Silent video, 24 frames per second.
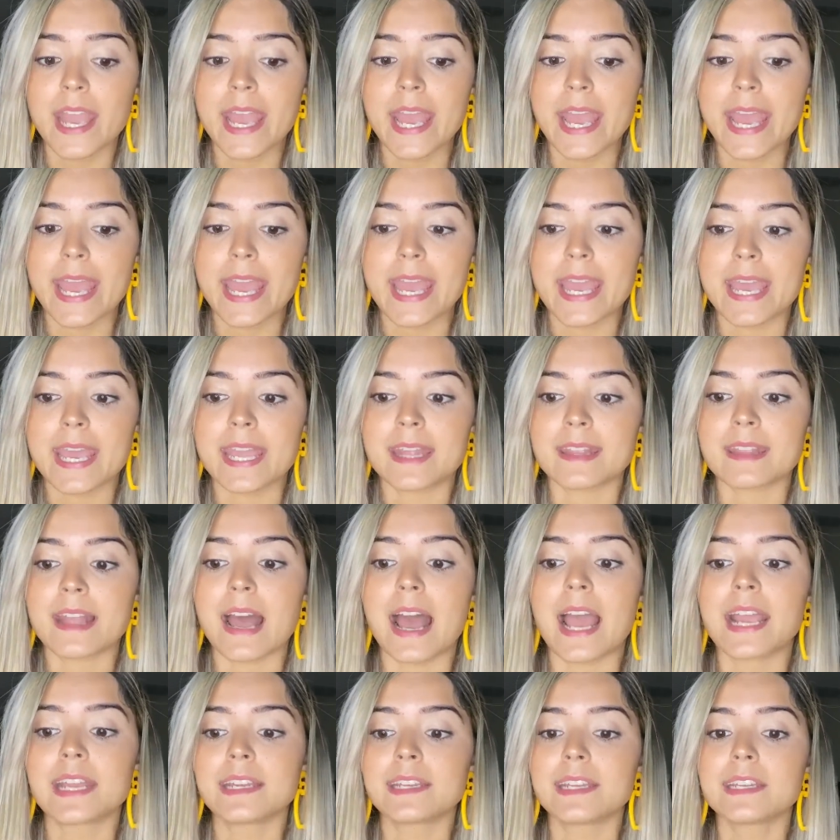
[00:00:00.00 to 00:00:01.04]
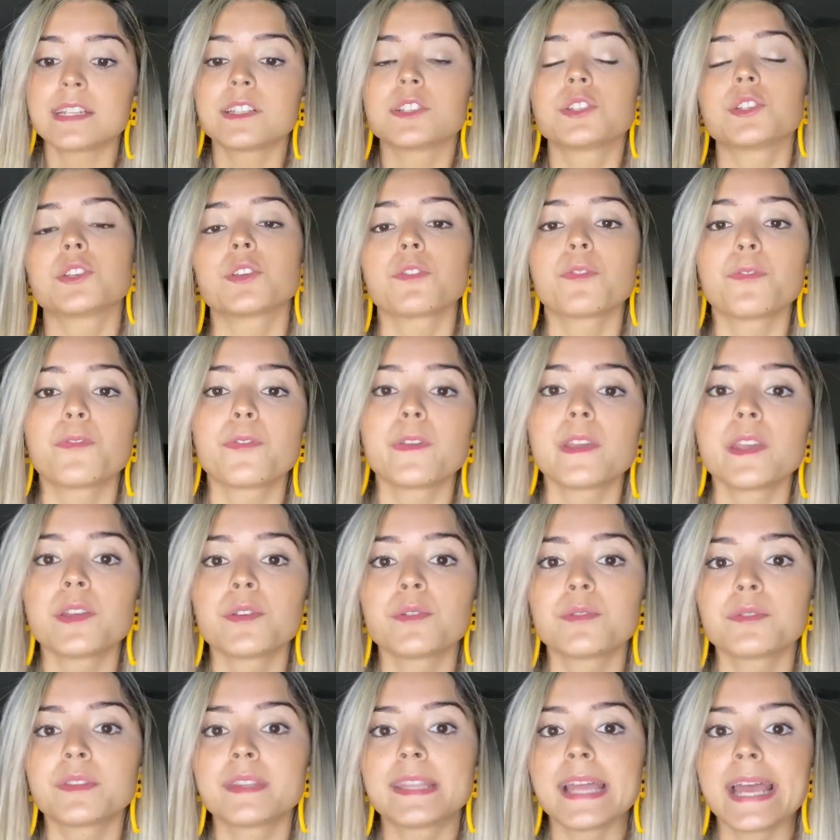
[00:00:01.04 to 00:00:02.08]
And I need to
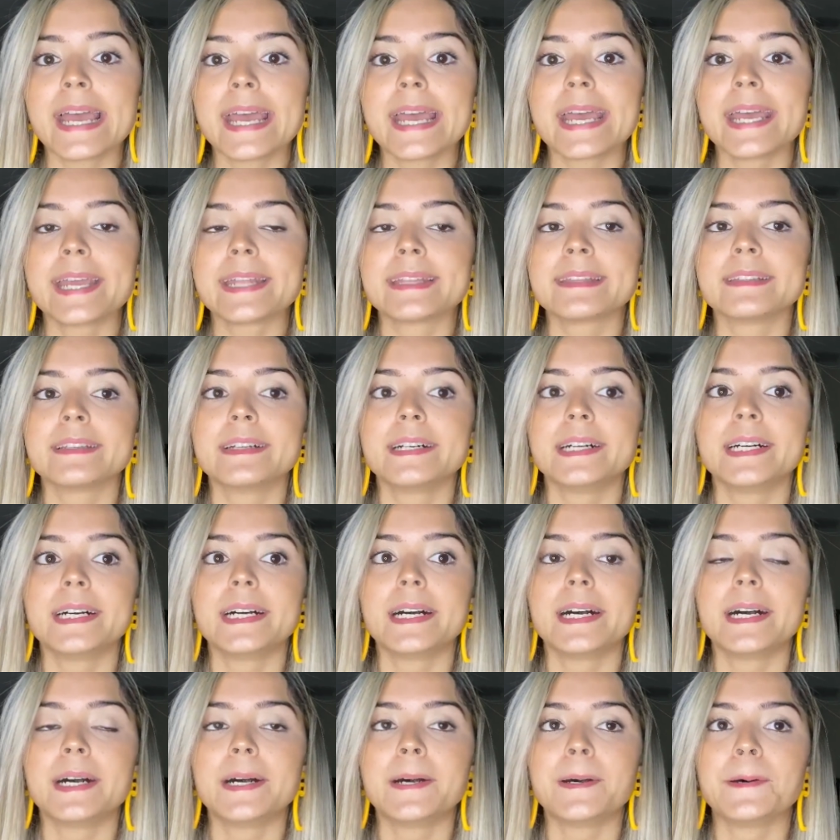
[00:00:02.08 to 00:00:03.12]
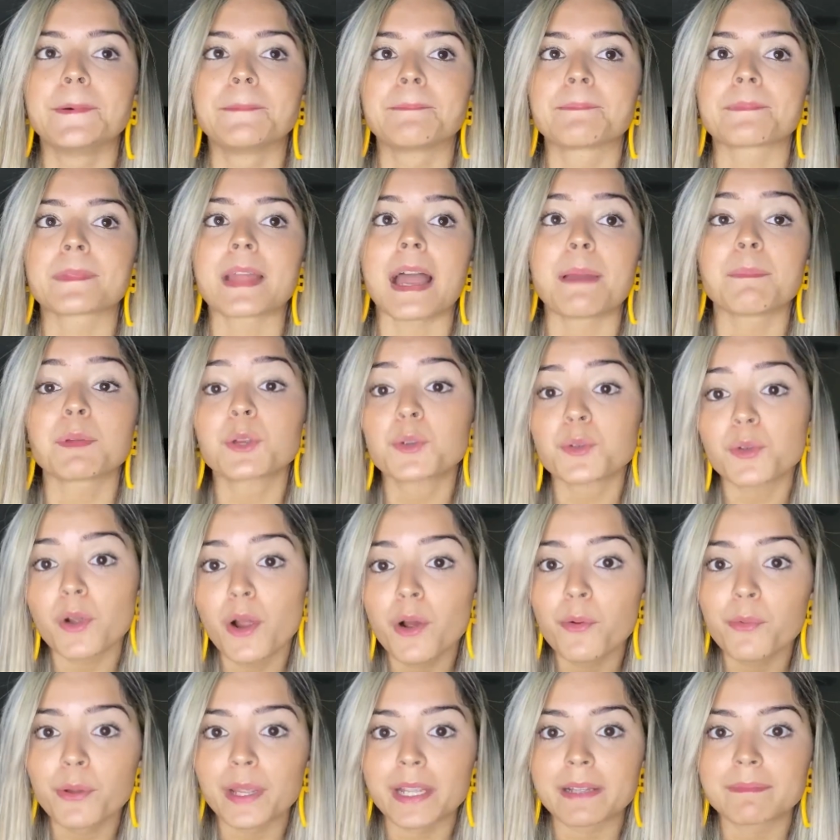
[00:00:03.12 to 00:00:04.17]
feel that um, I'm
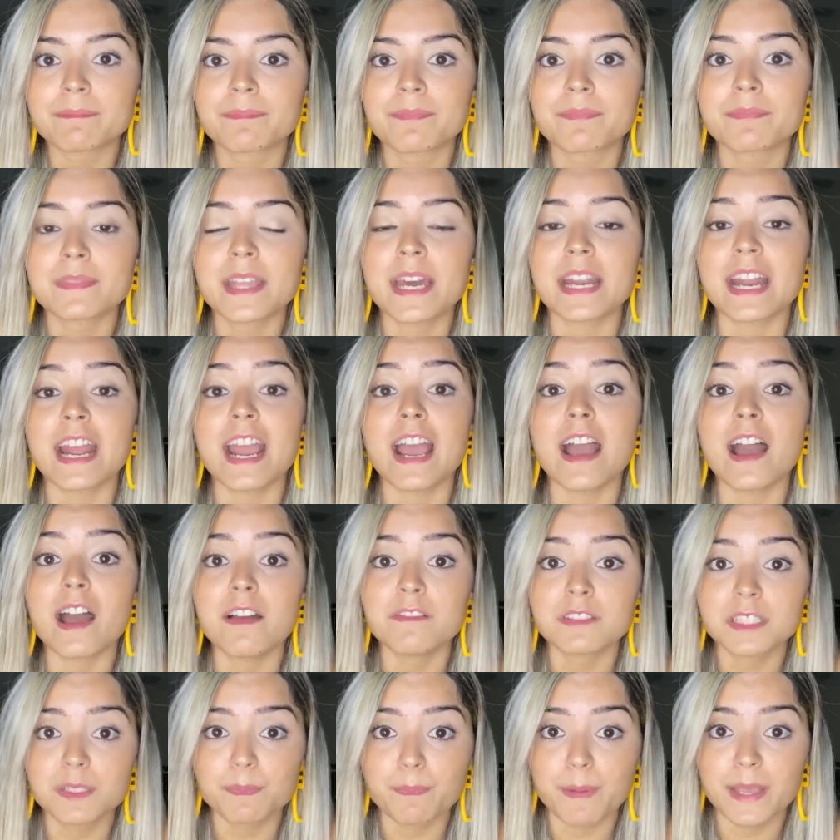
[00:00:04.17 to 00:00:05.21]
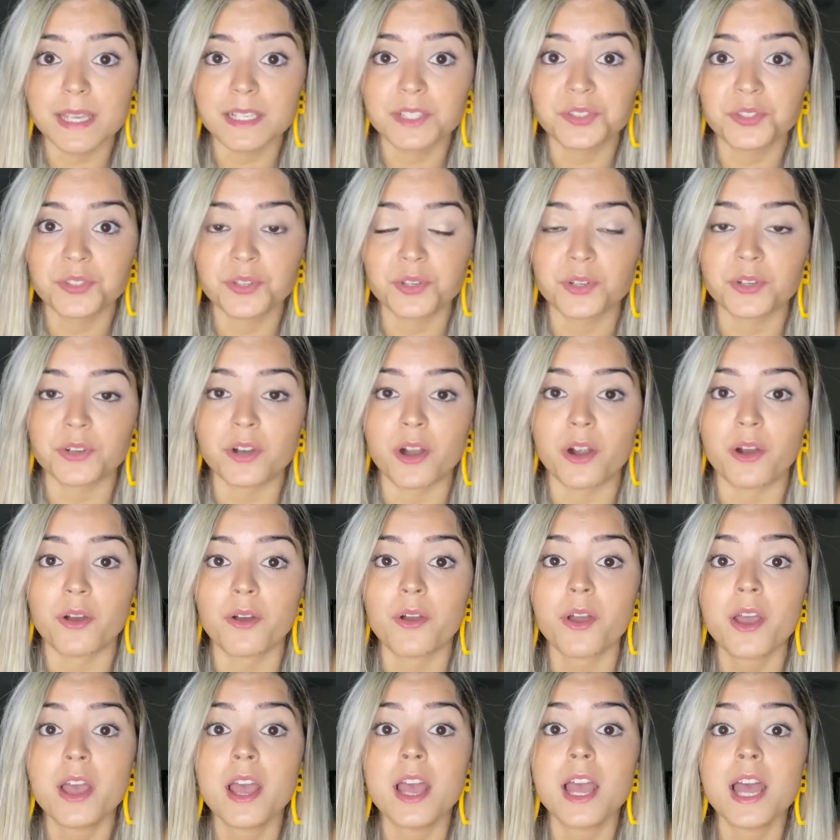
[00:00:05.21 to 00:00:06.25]
growing, that I have space to grow,
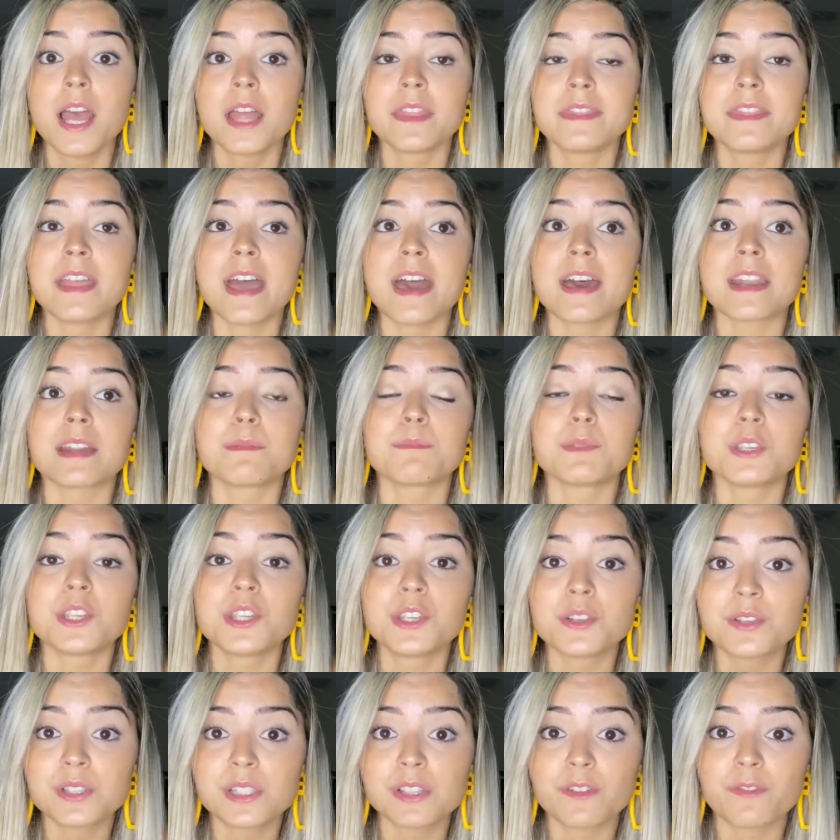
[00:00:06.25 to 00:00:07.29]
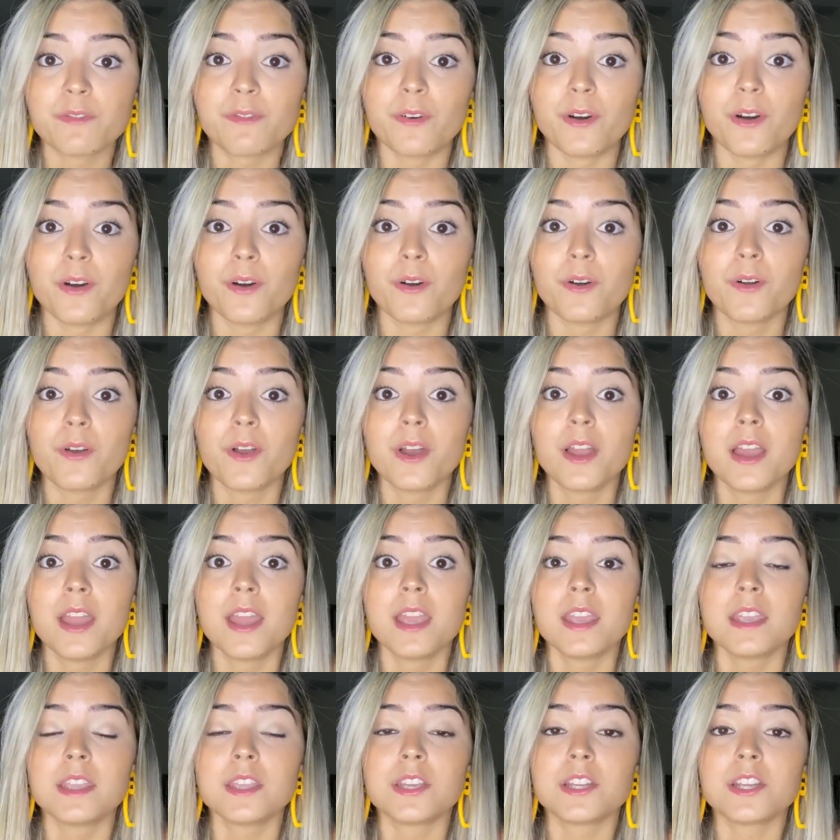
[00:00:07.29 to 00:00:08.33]
that I'm useful,
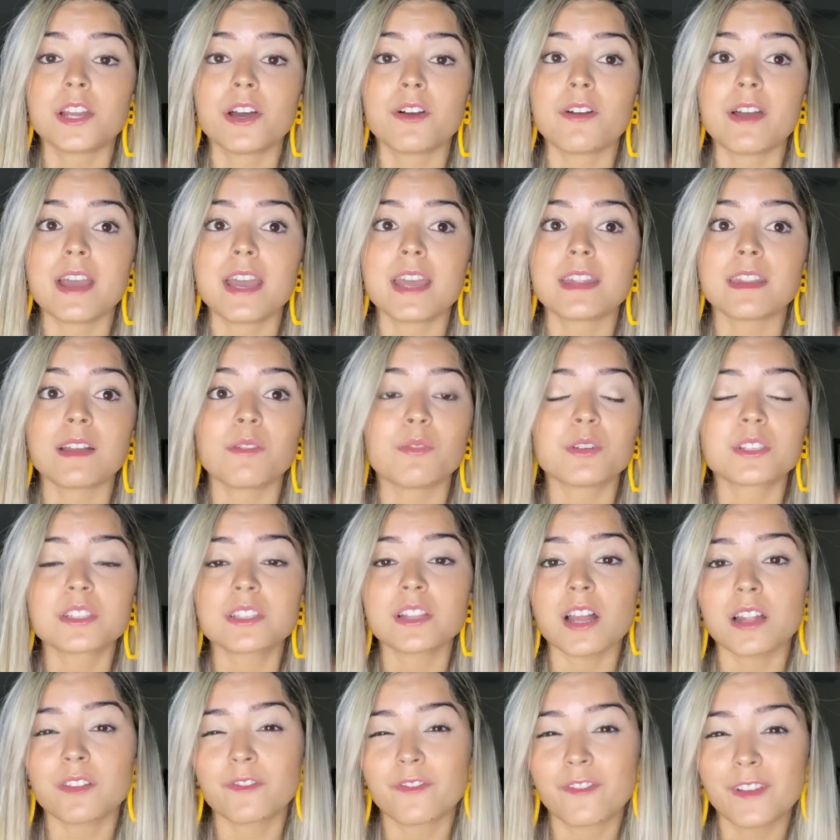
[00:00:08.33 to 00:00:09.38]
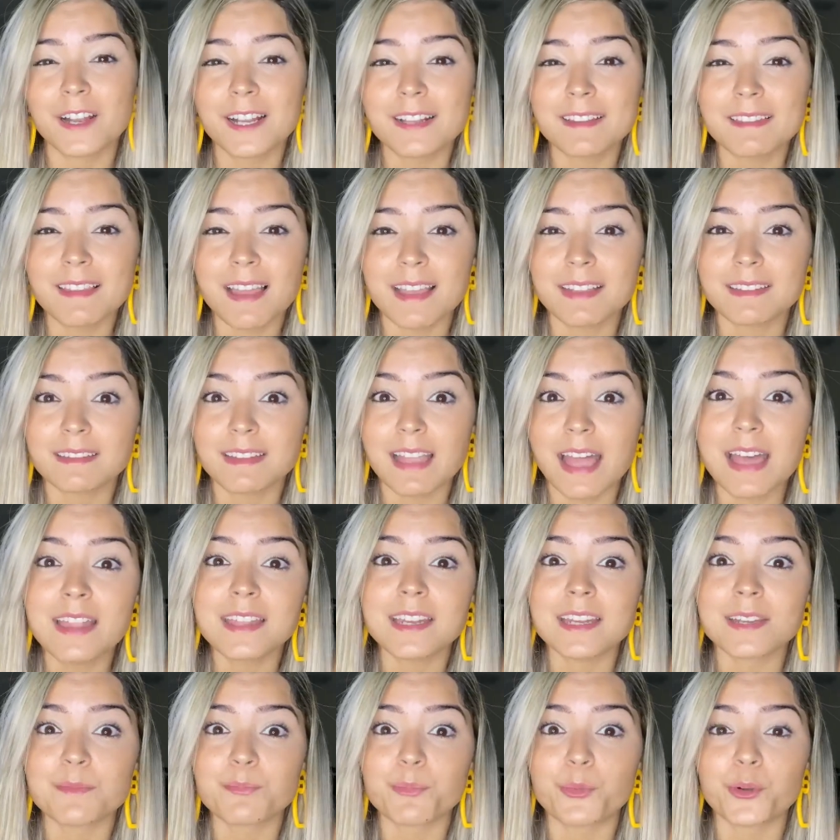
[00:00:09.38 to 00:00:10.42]
you know, and I was not feeling like that
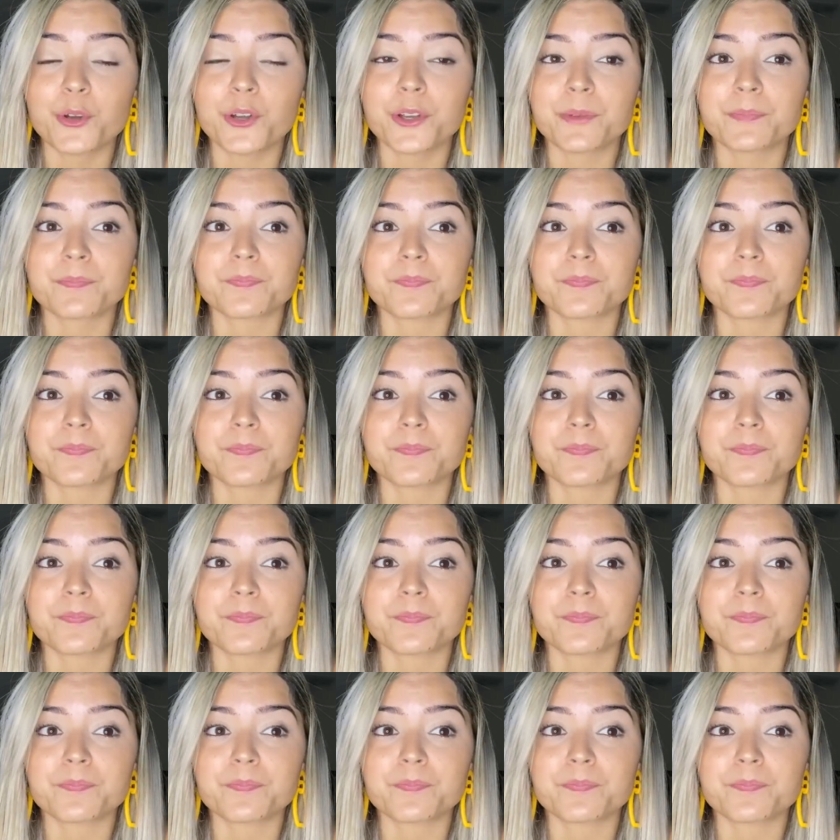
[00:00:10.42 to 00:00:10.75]
anymore.